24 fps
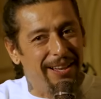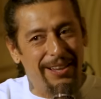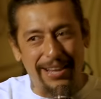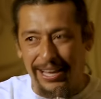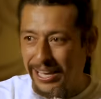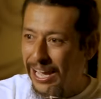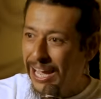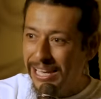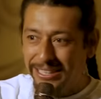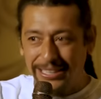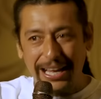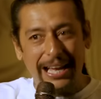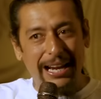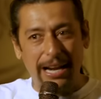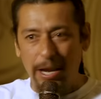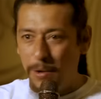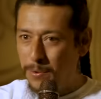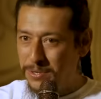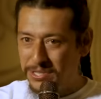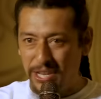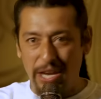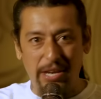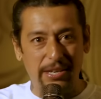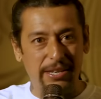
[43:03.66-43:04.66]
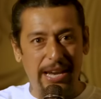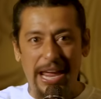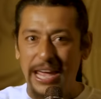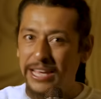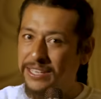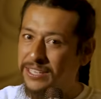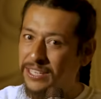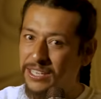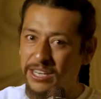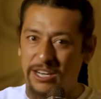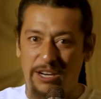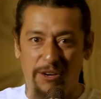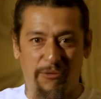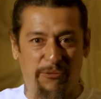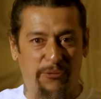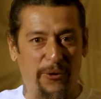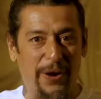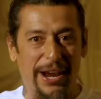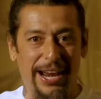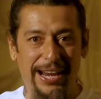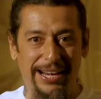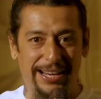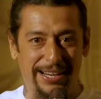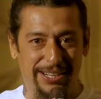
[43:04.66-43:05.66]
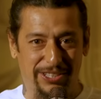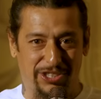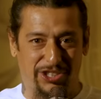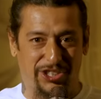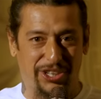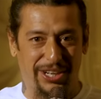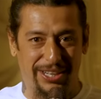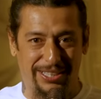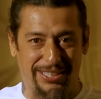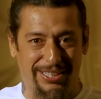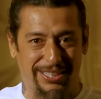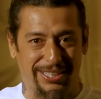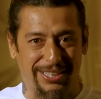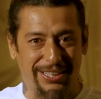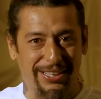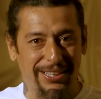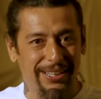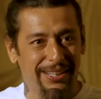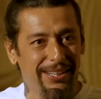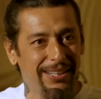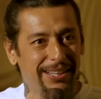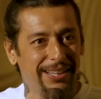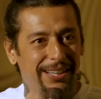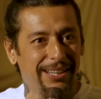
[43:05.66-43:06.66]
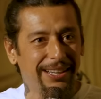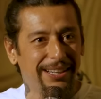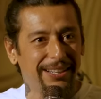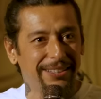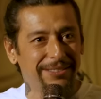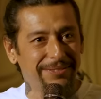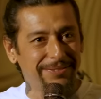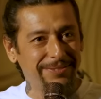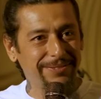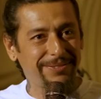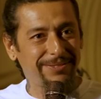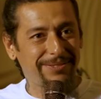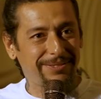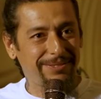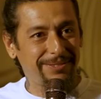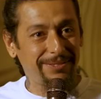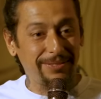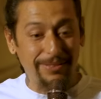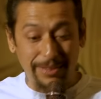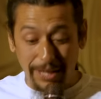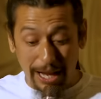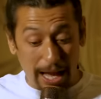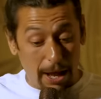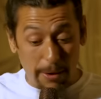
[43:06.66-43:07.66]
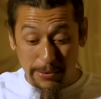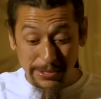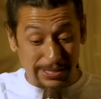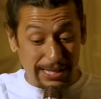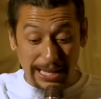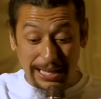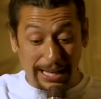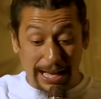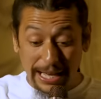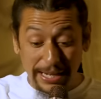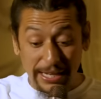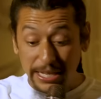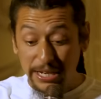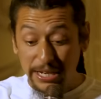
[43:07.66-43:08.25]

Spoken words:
Like, I thought I was on Naked and Afraid and shit. I was like, I